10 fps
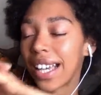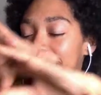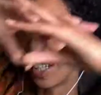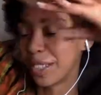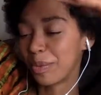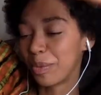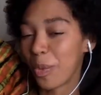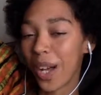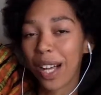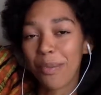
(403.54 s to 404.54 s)
Um,
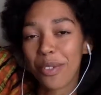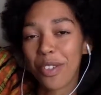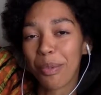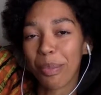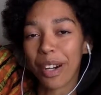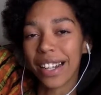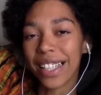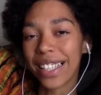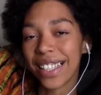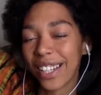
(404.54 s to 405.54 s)
welcome to the
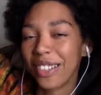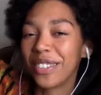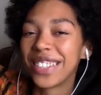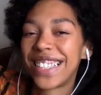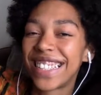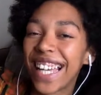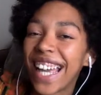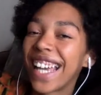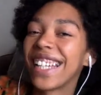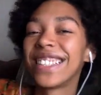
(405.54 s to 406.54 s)
party. I don't know what to
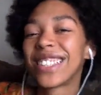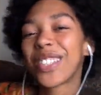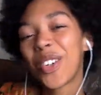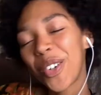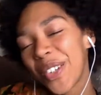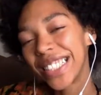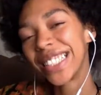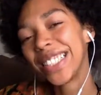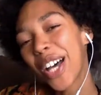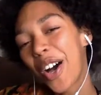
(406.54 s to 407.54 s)
say. It's cool, it's
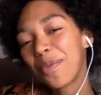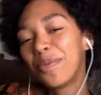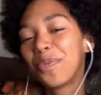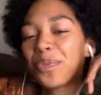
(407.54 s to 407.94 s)
dope.